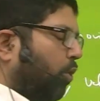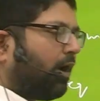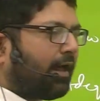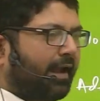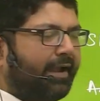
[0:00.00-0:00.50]

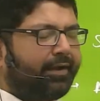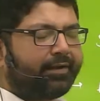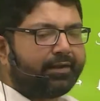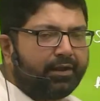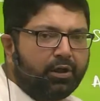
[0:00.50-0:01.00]
current,
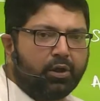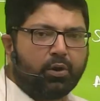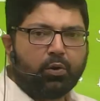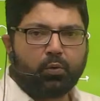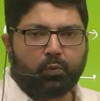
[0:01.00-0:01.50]

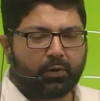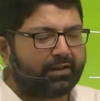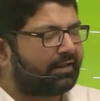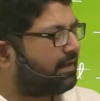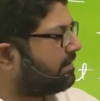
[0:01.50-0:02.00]
when
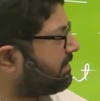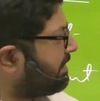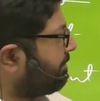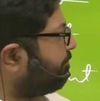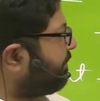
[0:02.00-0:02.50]
the
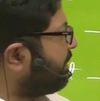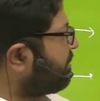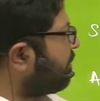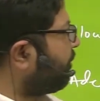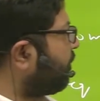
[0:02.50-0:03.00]
temperature
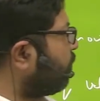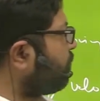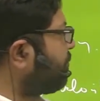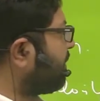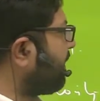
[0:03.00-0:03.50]
of the
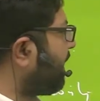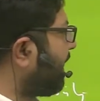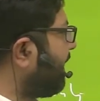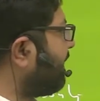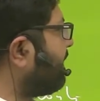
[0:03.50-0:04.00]
ocean
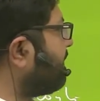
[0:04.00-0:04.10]
current is